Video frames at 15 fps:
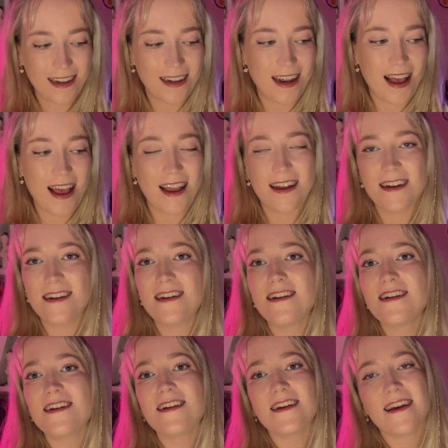Today,
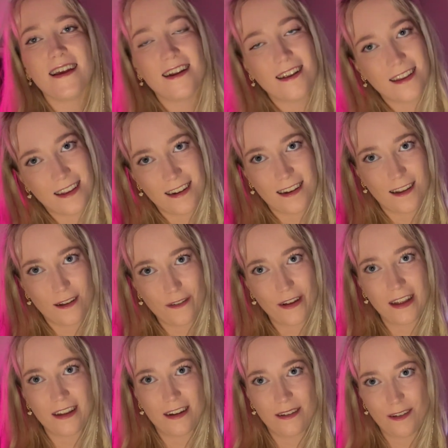to get us into the
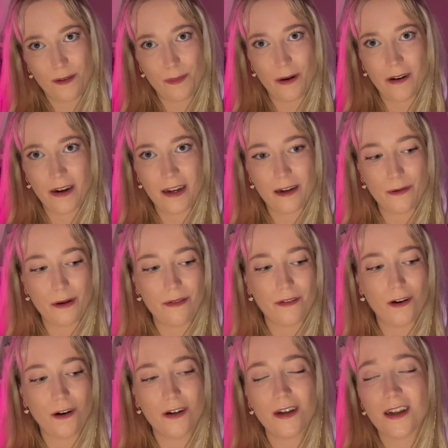festive spirit, we've
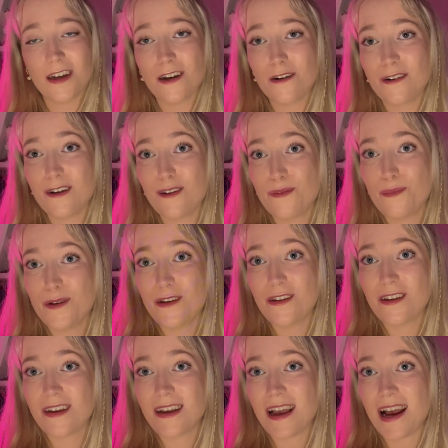got A
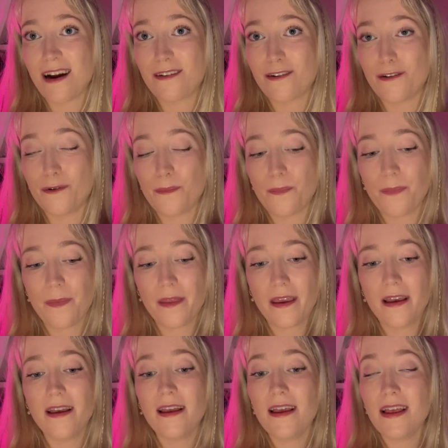Christmas Carol.
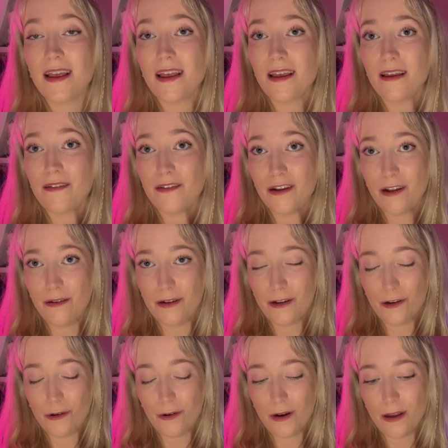If you do
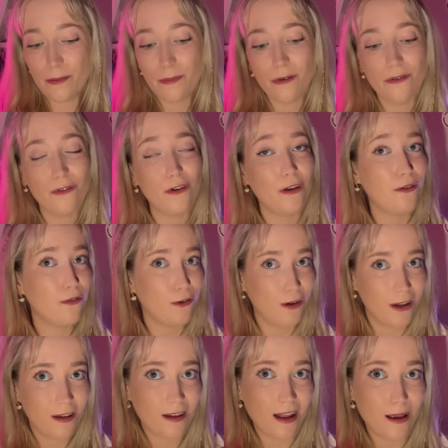enjoy, before you fall
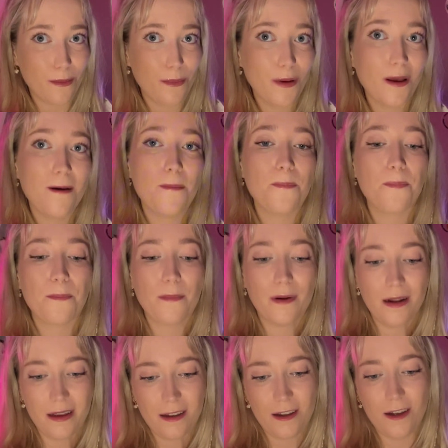asleep,
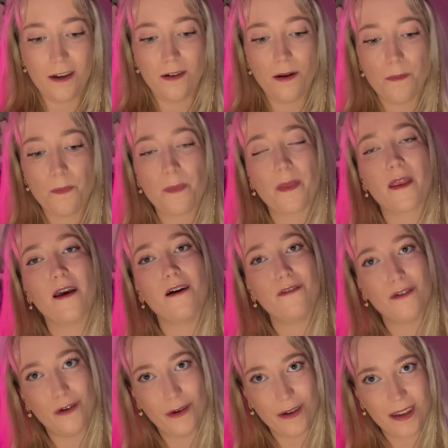please do,
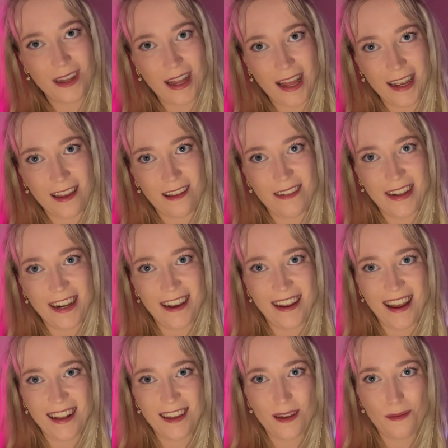of course, like the video
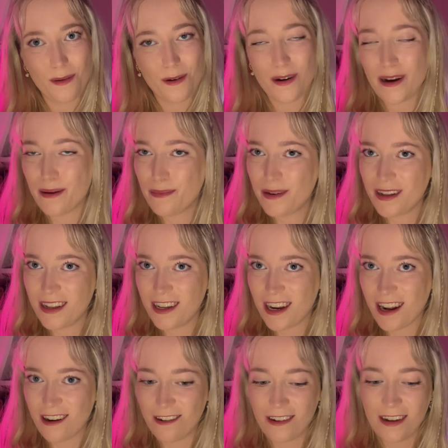and subscribe to the
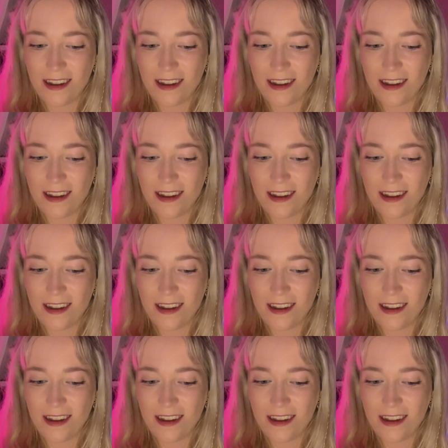channel.